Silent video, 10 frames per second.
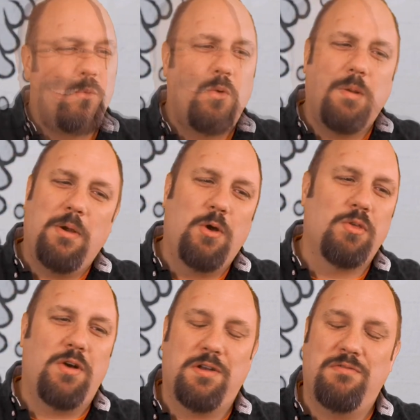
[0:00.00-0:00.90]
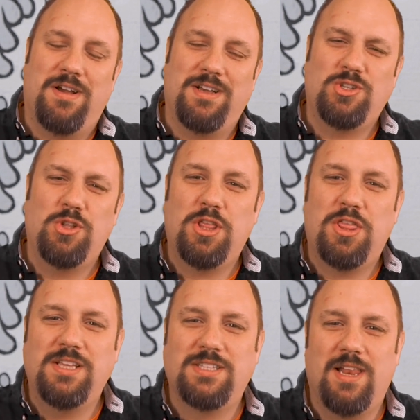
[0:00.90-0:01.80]
What about other artifacts, other
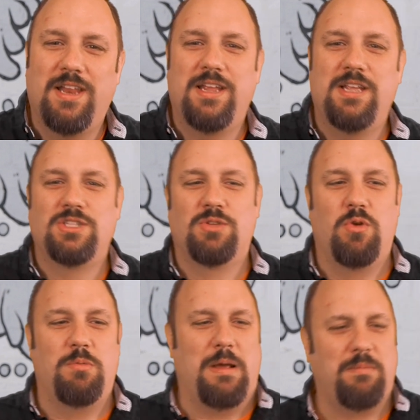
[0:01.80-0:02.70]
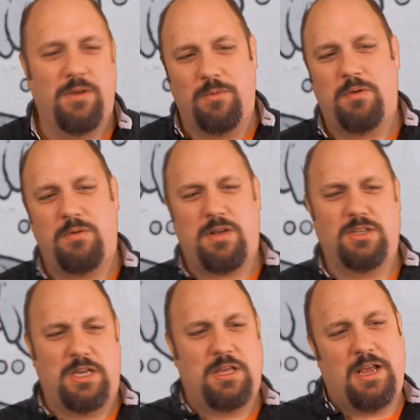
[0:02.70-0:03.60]
things that link into the roadmap? You know,
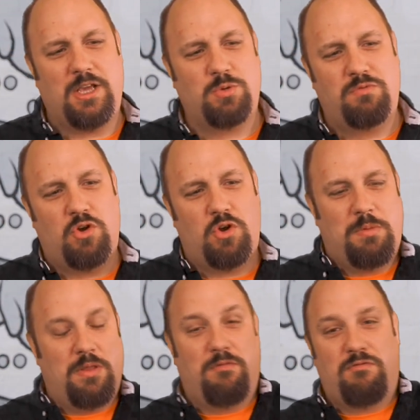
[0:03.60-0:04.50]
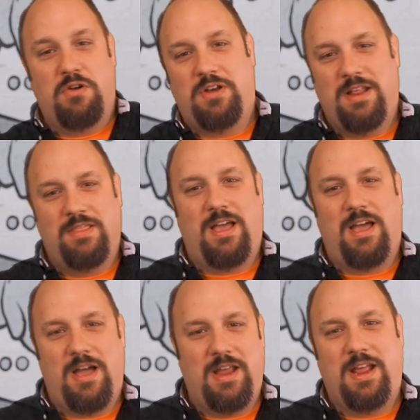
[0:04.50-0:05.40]
because I, I guess we've talked about the front end, the
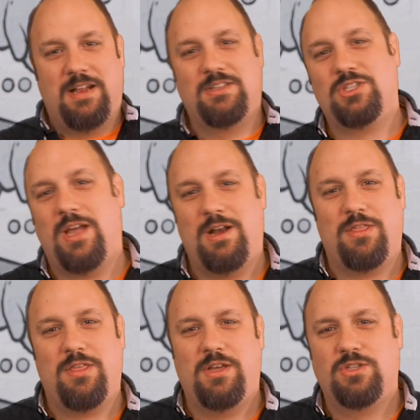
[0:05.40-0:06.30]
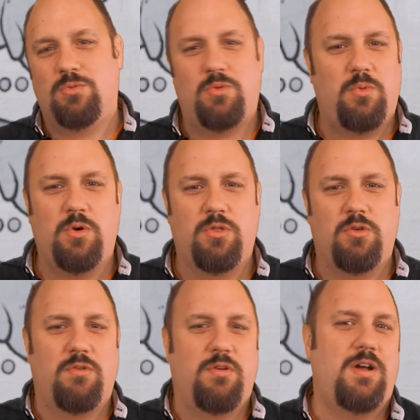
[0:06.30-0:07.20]
high end side of things. What
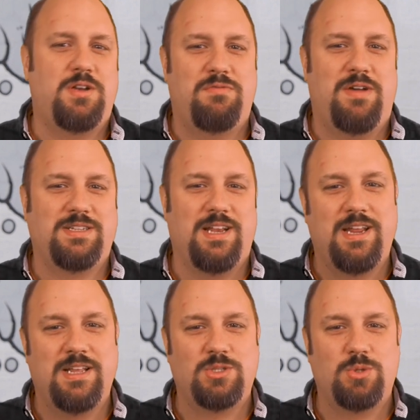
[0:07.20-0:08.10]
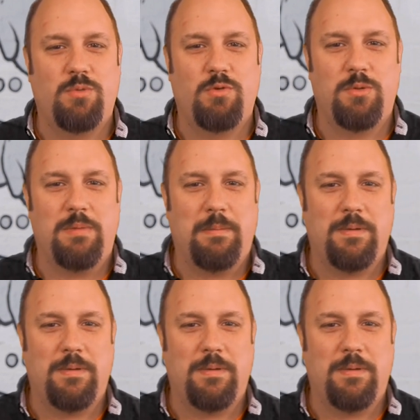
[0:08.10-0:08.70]
other artifacts link into a roadmap?